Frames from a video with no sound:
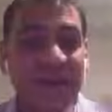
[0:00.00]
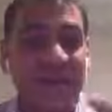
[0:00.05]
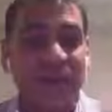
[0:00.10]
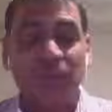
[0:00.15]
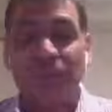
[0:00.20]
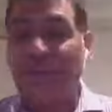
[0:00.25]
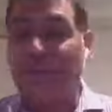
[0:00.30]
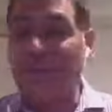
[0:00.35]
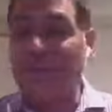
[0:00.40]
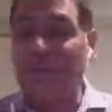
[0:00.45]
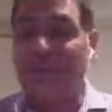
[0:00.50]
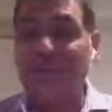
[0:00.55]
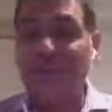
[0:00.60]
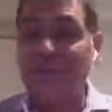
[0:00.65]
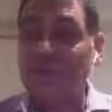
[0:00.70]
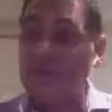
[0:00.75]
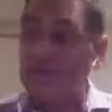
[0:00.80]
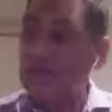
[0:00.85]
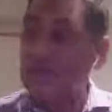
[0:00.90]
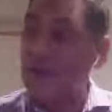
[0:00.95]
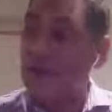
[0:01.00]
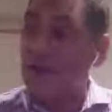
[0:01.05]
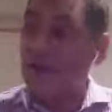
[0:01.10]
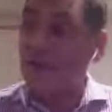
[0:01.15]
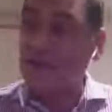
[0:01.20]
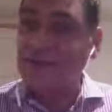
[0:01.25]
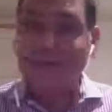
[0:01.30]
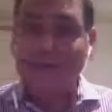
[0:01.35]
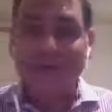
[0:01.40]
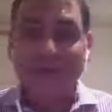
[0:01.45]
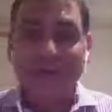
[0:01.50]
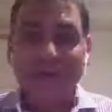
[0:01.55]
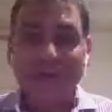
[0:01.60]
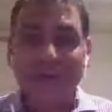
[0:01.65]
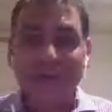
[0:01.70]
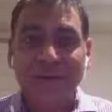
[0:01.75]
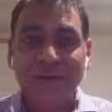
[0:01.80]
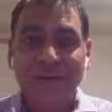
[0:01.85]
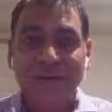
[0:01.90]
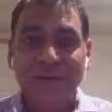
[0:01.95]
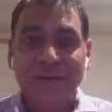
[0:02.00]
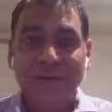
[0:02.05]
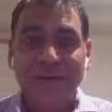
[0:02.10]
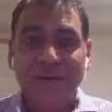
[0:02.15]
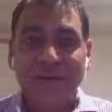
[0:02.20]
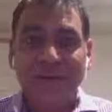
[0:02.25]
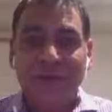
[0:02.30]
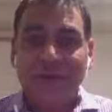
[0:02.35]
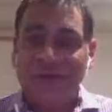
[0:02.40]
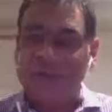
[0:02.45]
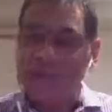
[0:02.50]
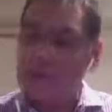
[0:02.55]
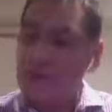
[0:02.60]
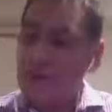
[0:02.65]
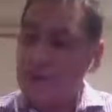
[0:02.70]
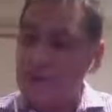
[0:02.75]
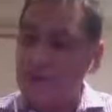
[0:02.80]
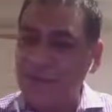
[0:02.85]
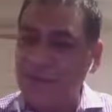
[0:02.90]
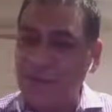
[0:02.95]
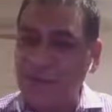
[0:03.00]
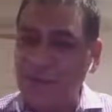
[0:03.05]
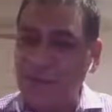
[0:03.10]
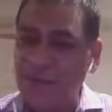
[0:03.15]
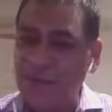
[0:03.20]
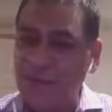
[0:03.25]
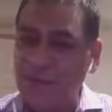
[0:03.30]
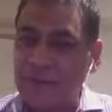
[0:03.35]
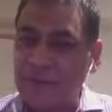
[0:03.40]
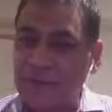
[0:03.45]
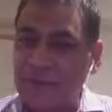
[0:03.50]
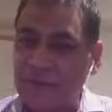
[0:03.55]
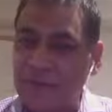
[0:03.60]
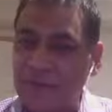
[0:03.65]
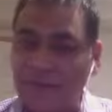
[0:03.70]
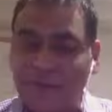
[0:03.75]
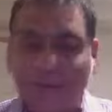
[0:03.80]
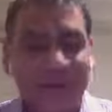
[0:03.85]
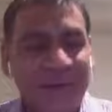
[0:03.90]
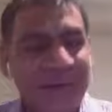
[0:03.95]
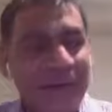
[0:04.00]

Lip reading: things. What does digital smile design do? Stop me if I'm rambling, Kirk.